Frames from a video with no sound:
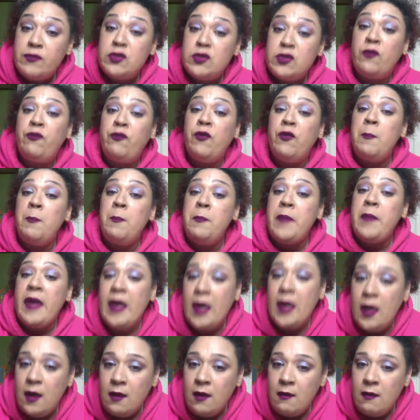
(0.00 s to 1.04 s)
So from
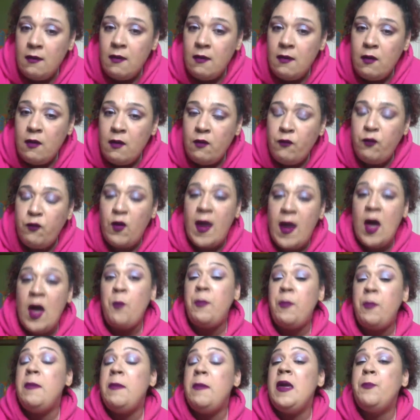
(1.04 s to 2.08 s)
me, for
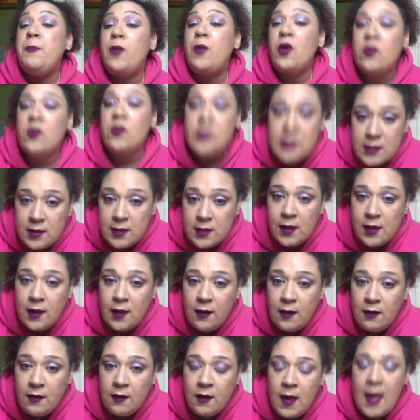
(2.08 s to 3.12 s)
helping me
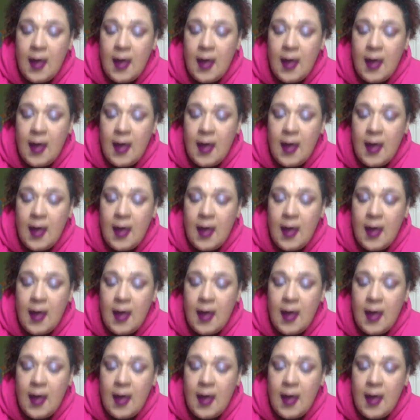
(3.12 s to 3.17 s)
personally,